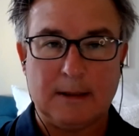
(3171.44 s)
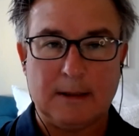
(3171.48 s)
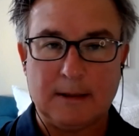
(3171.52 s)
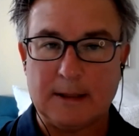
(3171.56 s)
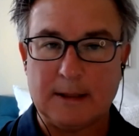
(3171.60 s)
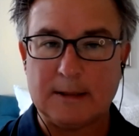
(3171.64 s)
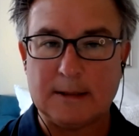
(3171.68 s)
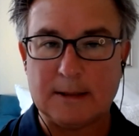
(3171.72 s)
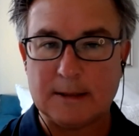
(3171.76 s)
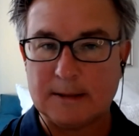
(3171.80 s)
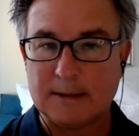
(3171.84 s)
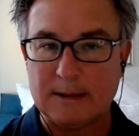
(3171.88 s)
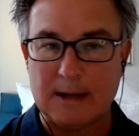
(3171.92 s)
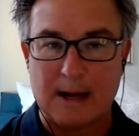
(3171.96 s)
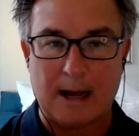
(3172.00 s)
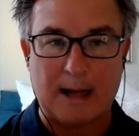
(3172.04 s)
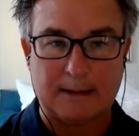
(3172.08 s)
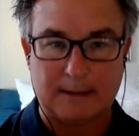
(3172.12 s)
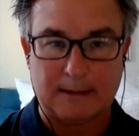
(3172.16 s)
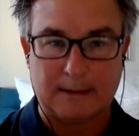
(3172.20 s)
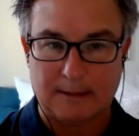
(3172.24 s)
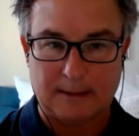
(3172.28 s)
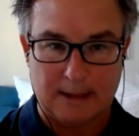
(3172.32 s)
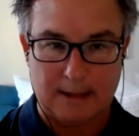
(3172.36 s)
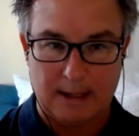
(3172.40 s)
This is not
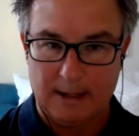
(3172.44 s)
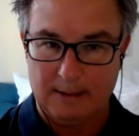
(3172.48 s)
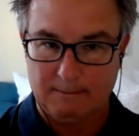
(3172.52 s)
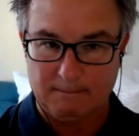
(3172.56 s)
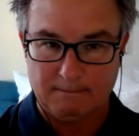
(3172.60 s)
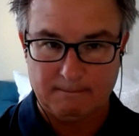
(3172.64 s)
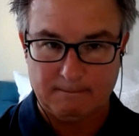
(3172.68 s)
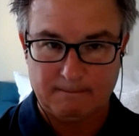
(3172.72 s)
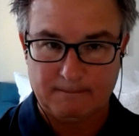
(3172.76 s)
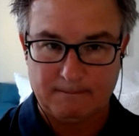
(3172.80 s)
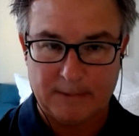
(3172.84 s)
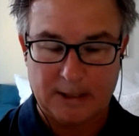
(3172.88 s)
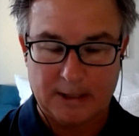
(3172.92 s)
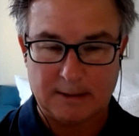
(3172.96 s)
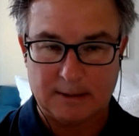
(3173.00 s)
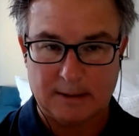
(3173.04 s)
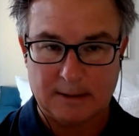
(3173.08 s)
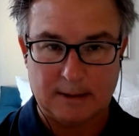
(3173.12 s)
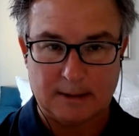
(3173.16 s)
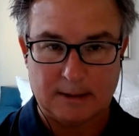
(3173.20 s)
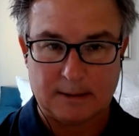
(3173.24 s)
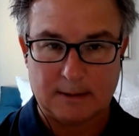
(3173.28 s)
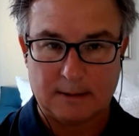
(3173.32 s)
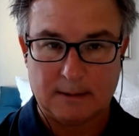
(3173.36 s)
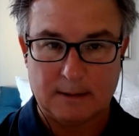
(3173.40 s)
the same as
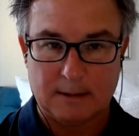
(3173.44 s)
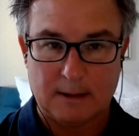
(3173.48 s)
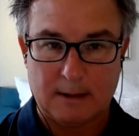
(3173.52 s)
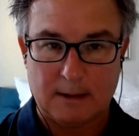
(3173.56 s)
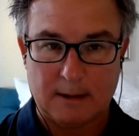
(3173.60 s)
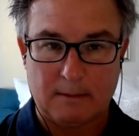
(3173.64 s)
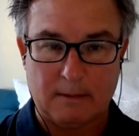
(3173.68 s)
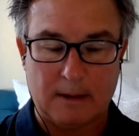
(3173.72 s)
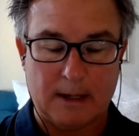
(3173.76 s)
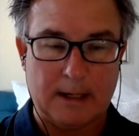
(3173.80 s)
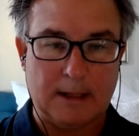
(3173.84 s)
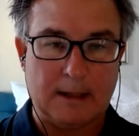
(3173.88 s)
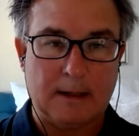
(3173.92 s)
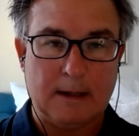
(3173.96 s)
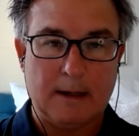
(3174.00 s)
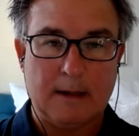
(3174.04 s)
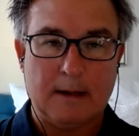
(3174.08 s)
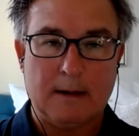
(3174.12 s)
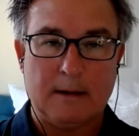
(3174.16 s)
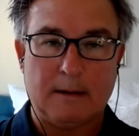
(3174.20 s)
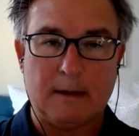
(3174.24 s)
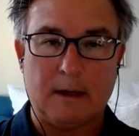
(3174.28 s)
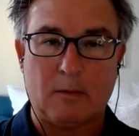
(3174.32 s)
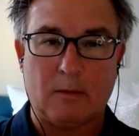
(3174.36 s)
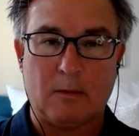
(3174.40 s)
this, right?
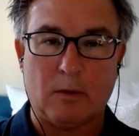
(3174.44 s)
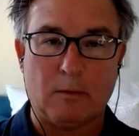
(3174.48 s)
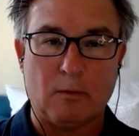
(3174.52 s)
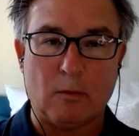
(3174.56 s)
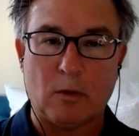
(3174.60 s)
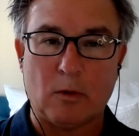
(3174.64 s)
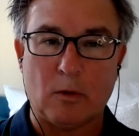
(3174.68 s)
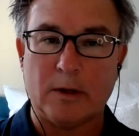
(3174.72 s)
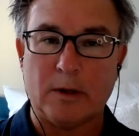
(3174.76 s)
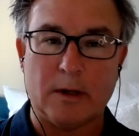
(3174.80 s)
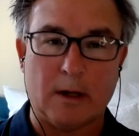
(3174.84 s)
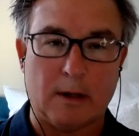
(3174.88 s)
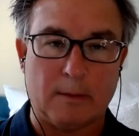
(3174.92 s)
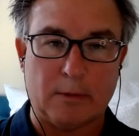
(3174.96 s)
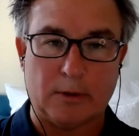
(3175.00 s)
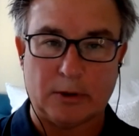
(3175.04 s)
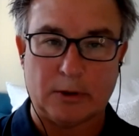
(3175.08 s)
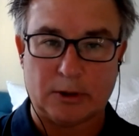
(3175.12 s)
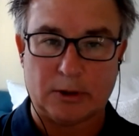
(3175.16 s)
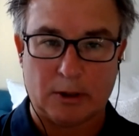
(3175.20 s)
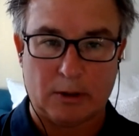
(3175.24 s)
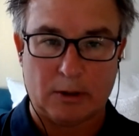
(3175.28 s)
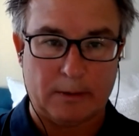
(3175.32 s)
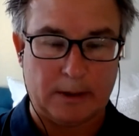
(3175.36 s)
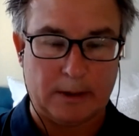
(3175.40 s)
There were more numbers
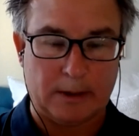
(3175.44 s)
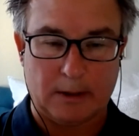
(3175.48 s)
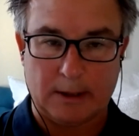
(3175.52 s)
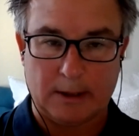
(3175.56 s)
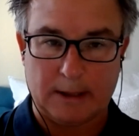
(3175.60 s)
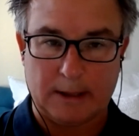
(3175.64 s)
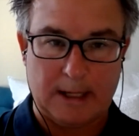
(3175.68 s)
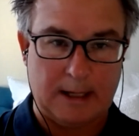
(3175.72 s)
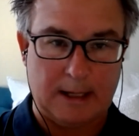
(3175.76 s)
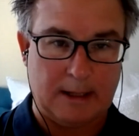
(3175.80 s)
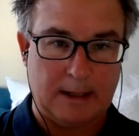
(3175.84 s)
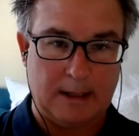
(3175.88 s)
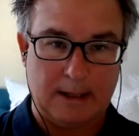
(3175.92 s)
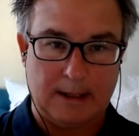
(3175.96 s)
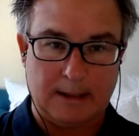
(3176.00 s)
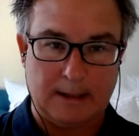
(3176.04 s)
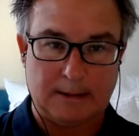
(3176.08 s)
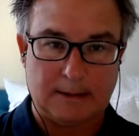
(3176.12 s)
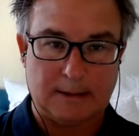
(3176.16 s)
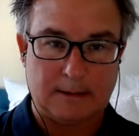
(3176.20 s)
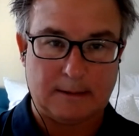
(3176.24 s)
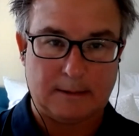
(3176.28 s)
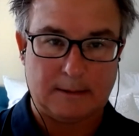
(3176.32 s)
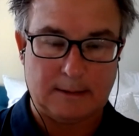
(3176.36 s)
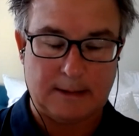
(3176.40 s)
showing our
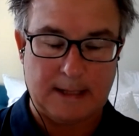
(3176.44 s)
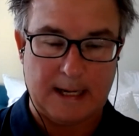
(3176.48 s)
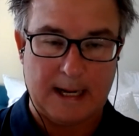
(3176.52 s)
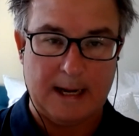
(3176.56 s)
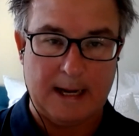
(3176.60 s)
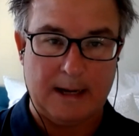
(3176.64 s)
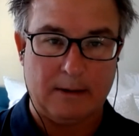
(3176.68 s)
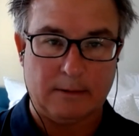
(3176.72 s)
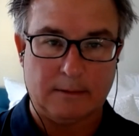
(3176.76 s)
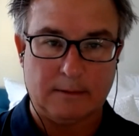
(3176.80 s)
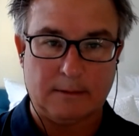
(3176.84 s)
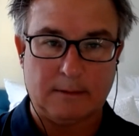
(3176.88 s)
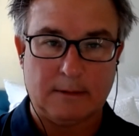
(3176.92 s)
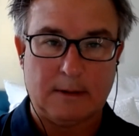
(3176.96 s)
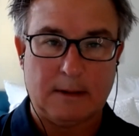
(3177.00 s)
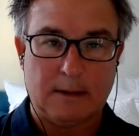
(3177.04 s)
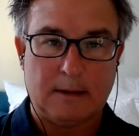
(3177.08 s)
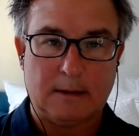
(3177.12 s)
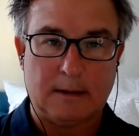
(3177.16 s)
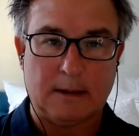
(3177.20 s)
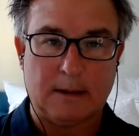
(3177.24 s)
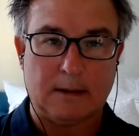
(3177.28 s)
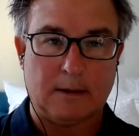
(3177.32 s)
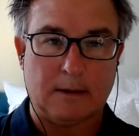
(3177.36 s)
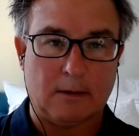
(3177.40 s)
candidates down
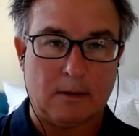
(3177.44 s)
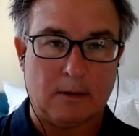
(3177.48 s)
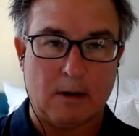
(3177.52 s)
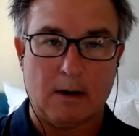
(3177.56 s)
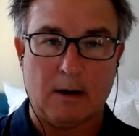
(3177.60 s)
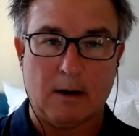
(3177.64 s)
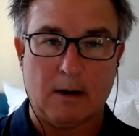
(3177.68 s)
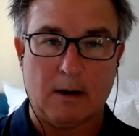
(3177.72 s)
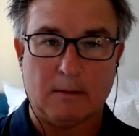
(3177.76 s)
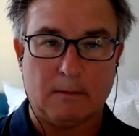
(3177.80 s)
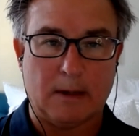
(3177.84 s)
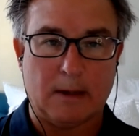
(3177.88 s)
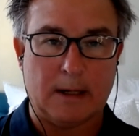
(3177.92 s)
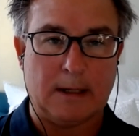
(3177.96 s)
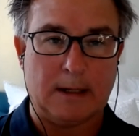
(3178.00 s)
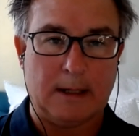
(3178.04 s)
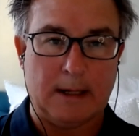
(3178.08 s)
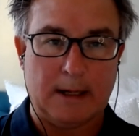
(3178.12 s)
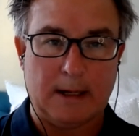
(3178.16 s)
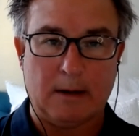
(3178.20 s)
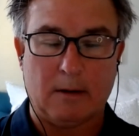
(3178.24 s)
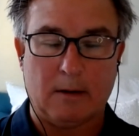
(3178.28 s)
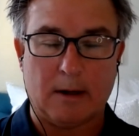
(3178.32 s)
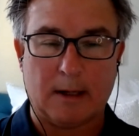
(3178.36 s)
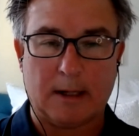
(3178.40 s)
than there are right
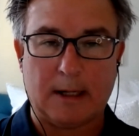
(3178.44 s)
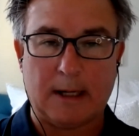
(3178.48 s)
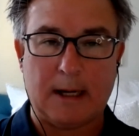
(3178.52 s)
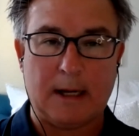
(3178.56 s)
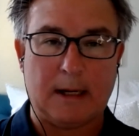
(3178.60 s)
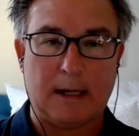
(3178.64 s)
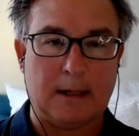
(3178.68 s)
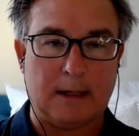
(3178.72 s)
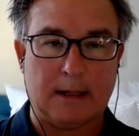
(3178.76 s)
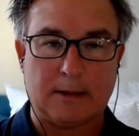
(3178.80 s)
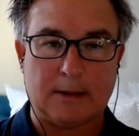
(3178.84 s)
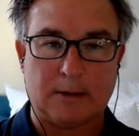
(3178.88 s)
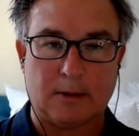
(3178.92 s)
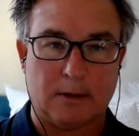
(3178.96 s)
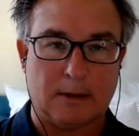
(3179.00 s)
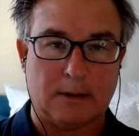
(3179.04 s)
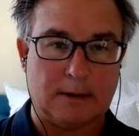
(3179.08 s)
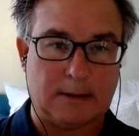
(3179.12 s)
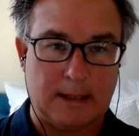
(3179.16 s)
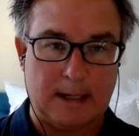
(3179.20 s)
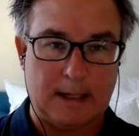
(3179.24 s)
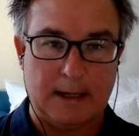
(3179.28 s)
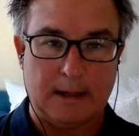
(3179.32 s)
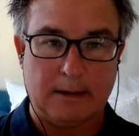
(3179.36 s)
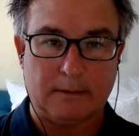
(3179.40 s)
now. Our candidates aren't
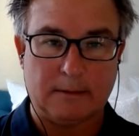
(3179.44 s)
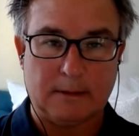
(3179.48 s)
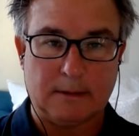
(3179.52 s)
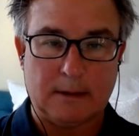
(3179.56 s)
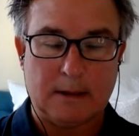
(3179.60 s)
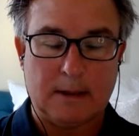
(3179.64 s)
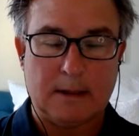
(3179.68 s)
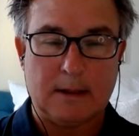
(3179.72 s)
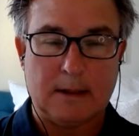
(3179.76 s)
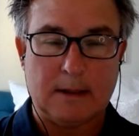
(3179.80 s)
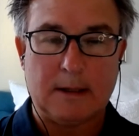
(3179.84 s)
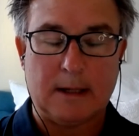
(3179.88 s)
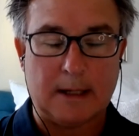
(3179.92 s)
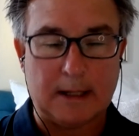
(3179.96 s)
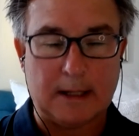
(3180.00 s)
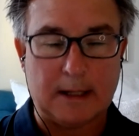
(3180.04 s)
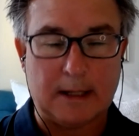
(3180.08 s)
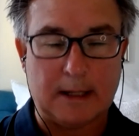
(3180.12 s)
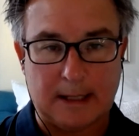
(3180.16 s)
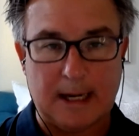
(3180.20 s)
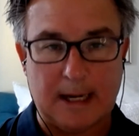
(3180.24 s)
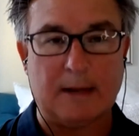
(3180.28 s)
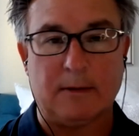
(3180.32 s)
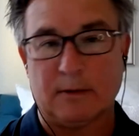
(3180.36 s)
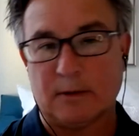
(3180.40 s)
down. And
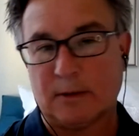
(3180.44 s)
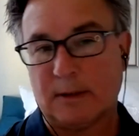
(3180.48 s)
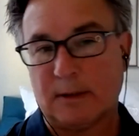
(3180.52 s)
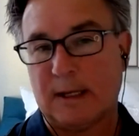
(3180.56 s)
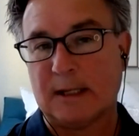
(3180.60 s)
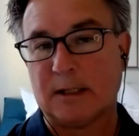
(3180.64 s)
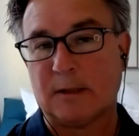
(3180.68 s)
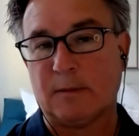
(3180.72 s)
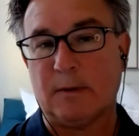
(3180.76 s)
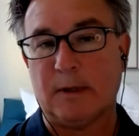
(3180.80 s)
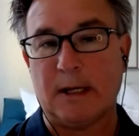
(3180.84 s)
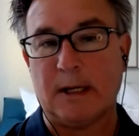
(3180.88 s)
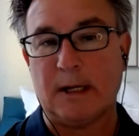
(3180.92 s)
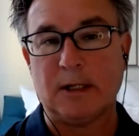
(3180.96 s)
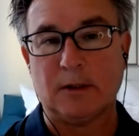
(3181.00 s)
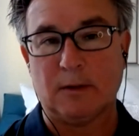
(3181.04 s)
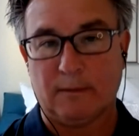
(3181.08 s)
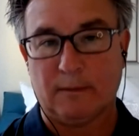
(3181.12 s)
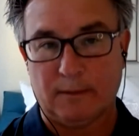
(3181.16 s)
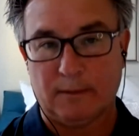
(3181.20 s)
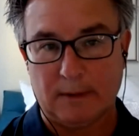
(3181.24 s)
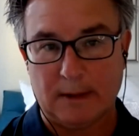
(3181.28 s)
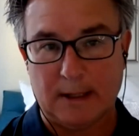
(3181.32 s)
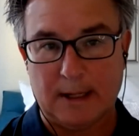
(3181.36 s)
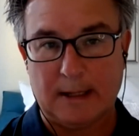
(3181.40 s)
again, there's an explanation
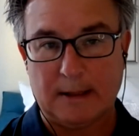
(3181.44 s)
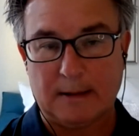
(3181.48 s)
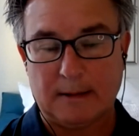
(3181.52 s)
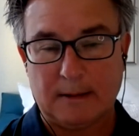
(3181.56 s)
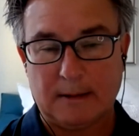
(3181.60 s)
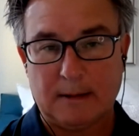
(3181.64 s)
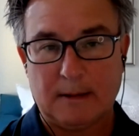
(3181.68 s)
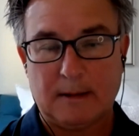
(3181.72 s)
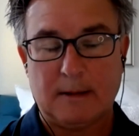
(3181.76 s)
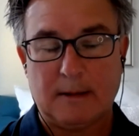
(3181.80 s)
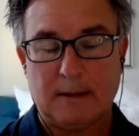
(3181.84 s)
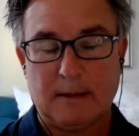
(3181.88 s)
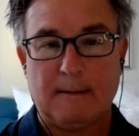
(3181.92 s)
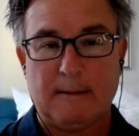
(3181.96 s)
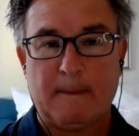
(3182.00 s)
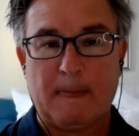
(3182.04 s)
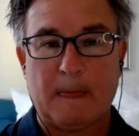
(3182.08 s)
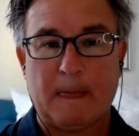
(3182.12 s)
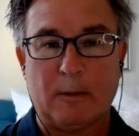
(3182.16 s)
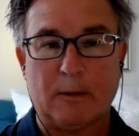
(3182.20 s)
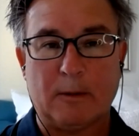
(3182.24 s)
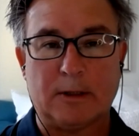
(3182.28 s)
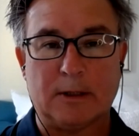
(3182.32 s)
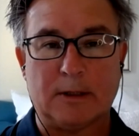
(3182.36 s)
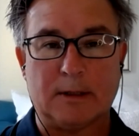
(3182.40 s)
for that,
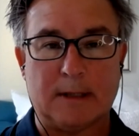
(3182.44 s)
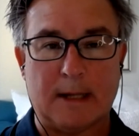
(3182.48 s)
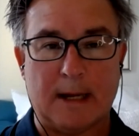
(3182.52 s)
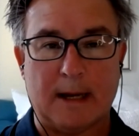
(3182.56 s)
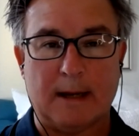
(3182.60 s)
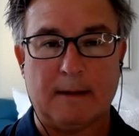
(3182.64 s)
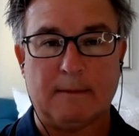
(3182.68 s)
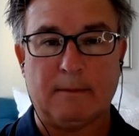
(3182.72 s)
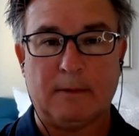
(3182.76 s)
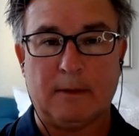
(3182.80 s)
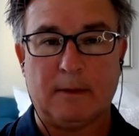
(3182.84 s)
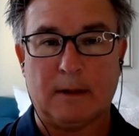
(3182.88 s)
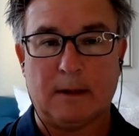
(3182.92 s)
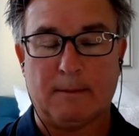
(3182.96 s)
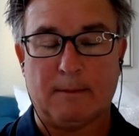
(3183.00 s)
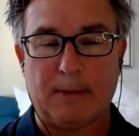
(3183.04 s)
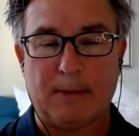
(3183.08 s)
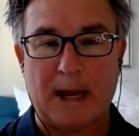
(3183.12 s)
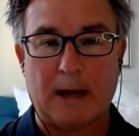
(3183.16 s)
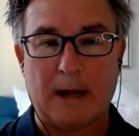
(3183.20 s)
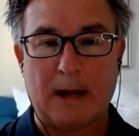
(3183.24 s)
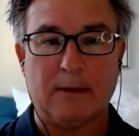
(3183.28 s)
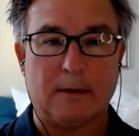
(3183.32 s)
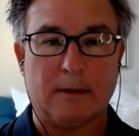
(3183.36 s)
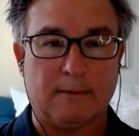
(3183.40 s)
which is that
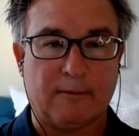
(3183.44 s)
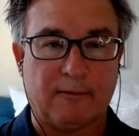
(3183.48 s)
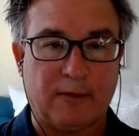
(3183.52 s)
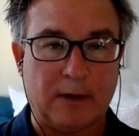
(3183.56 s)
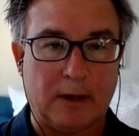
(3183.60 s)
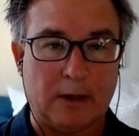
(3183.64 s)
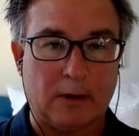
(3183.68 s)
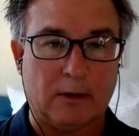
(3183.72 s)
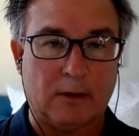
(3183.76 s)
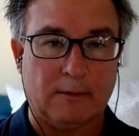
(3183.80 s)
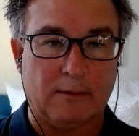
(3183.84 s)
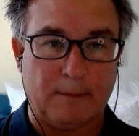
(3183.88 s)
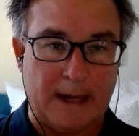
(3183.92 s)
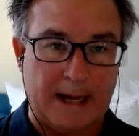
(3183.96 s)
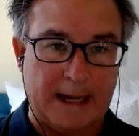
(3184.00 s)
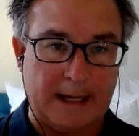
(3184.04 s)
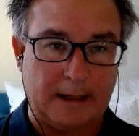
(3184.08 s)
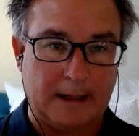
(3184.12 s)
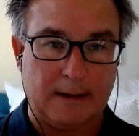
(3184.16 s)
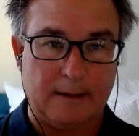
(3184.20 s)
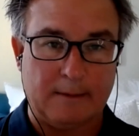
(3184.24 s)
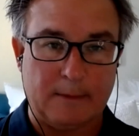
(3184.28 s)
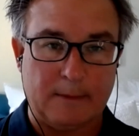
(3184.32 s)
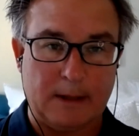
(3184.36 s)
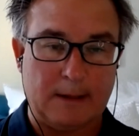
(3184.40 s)
the fear of
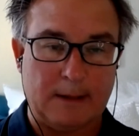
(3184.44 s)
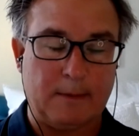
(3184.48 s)
MAGA may